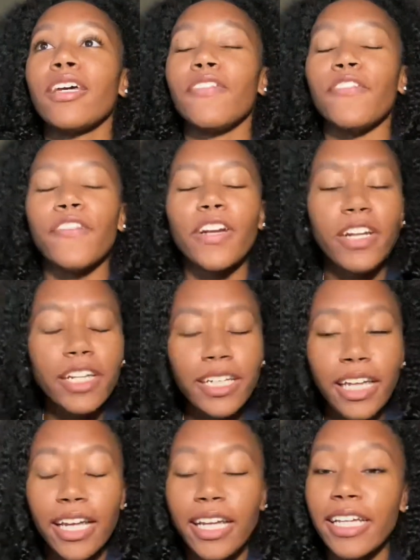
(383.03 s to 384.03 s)
Very
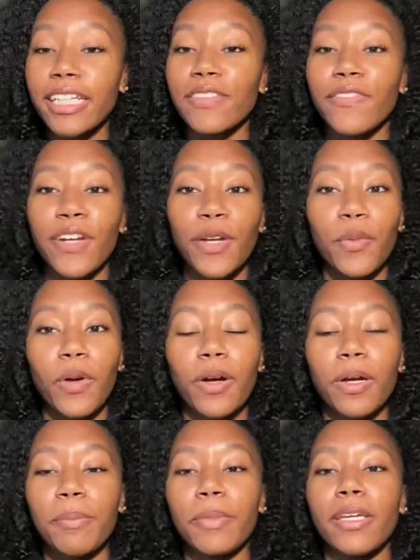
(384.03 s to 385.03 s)
nice, very
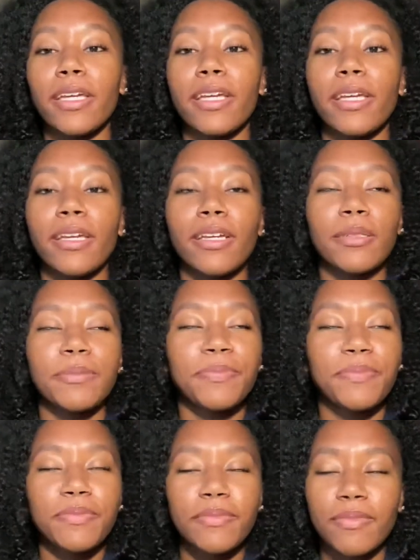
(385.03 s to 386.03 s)
welcoming,
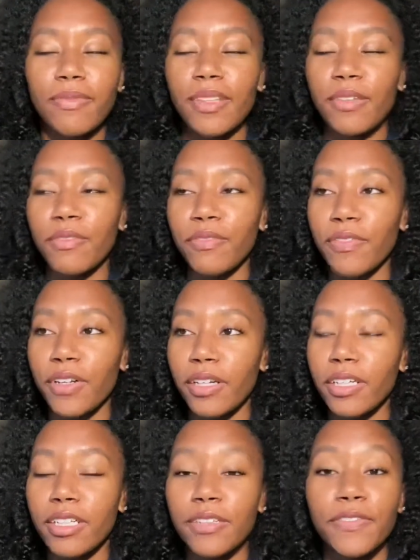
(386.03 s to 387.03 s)

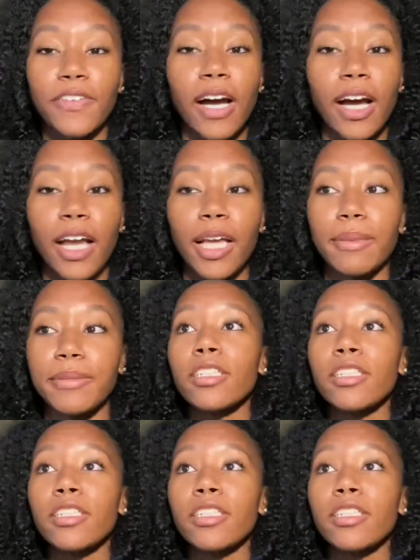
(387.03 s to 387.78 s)
very good vibes.